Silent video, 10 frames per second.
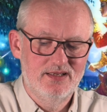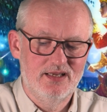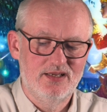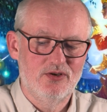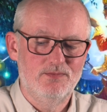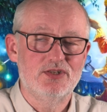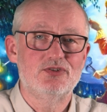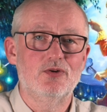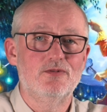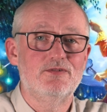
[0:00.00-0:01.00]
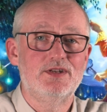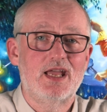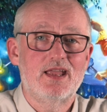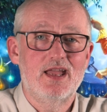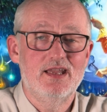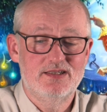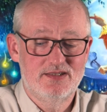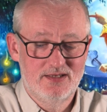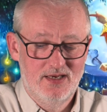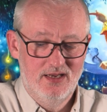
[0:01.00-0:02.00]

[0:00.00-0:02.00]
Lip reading: It could be stored for decades